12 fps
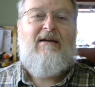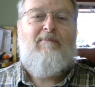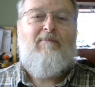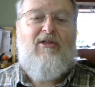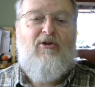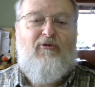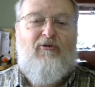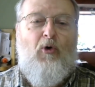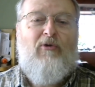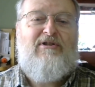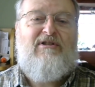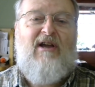By the
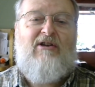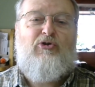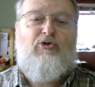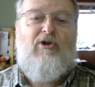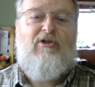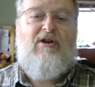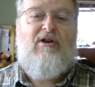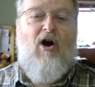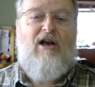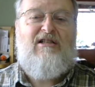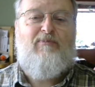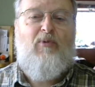fourth century, the
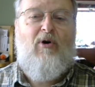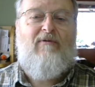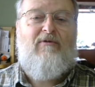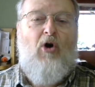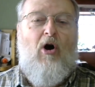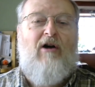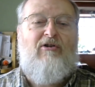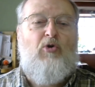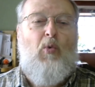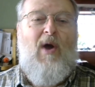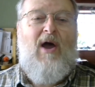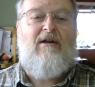gospel of non
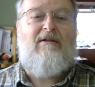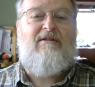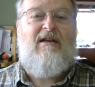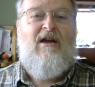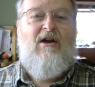duality